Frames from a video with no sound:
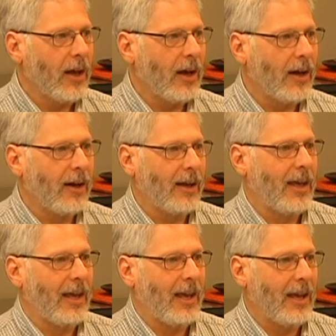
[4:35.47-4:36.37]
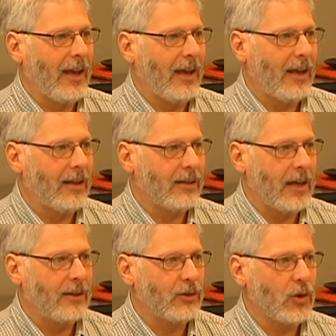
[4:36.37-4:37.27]

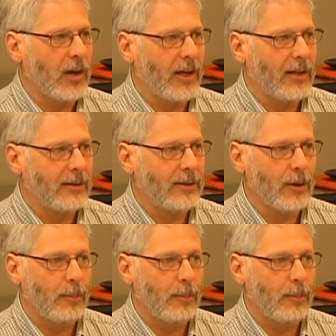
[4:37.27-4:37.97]
and try and